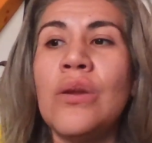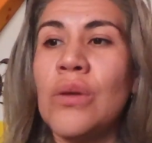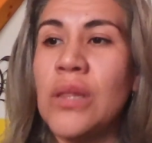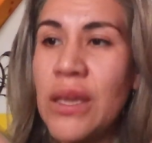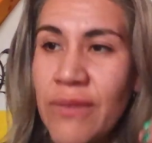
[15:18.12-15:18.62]

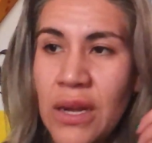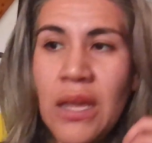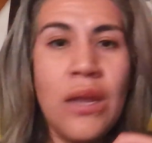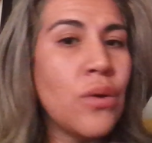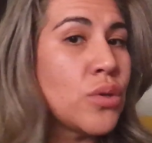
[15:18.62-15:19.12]
live in
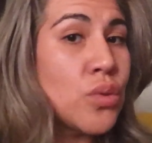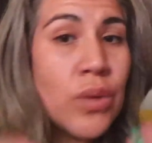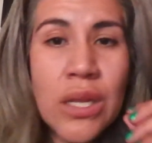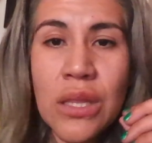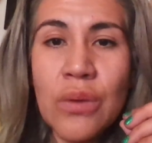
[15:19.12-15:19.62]
it or do
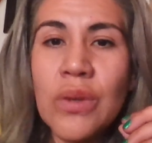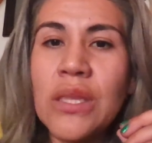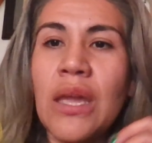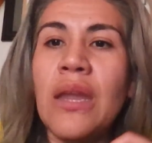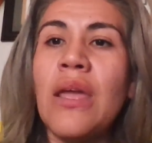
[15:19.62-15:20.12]
anything with
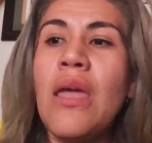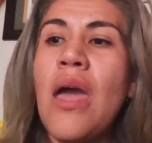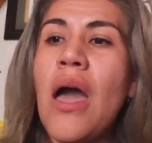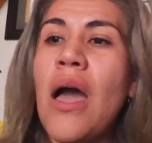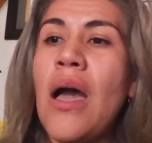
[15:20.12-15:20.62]
it,
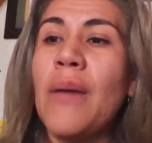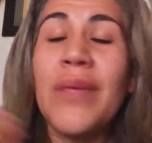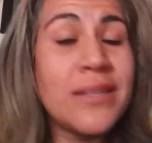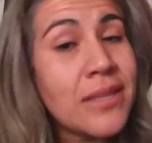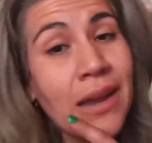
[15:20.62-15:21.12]

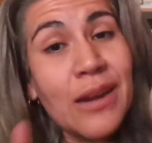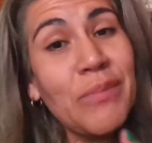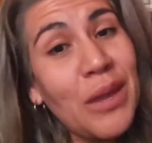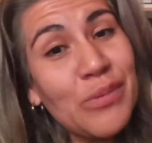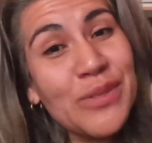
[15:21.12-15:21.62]
it's not going to
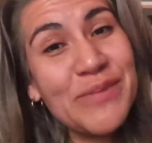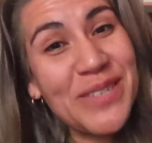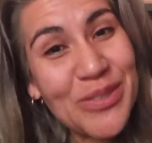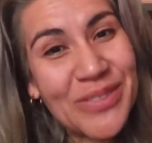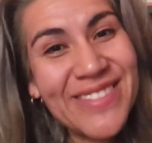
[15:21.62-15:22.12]
be able to be
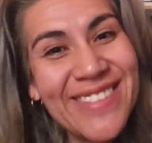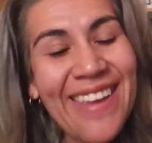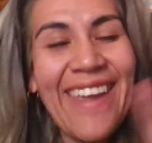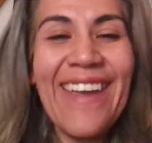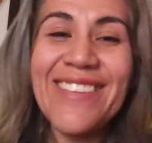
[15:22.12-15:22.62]
sold.
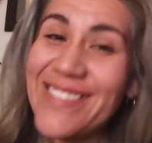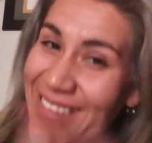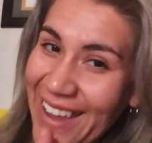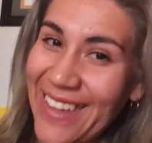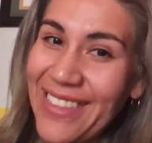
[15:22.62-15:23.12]

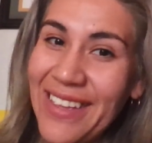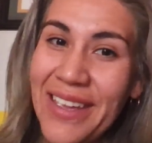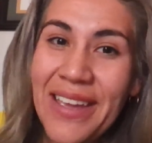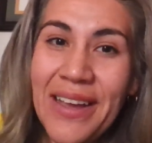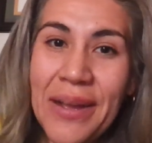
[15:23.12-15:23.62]

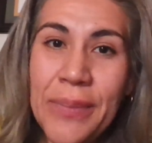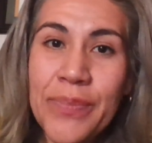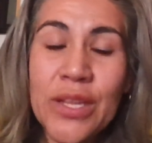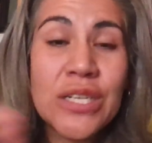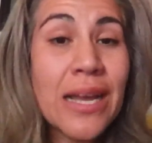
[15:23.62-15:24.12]
Secondly,
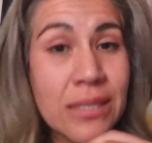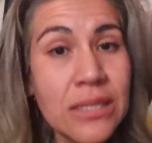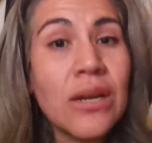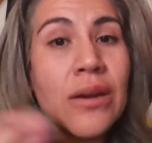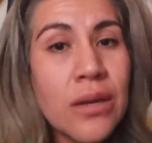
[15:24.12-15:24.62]
their
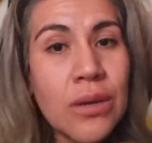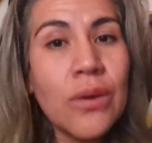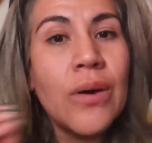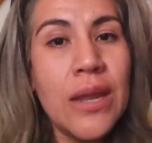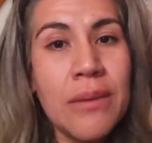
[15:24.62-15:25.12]
taxes are going to go
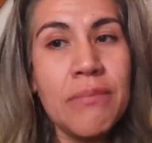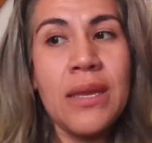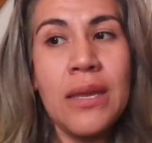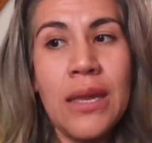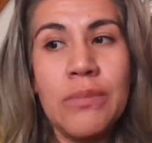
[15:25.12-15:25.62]
ahead and
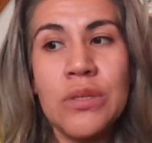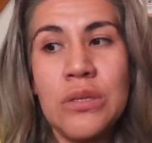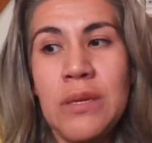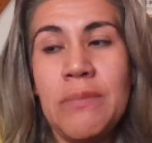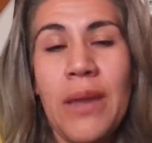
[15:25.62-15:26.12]
be able to
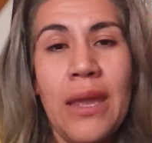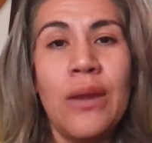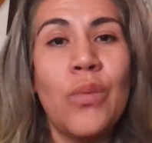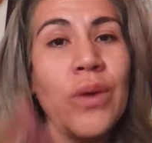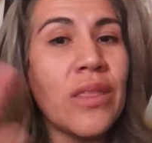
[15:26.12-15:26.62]
be
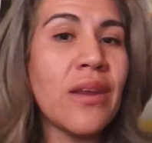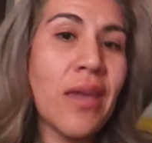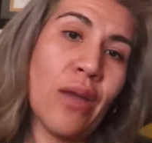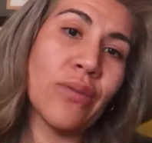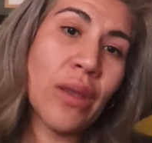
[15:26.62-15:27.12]
paid with an
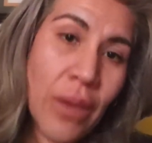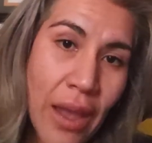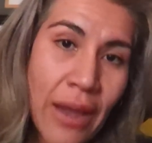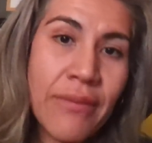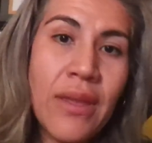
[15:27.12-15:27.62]
account that we have.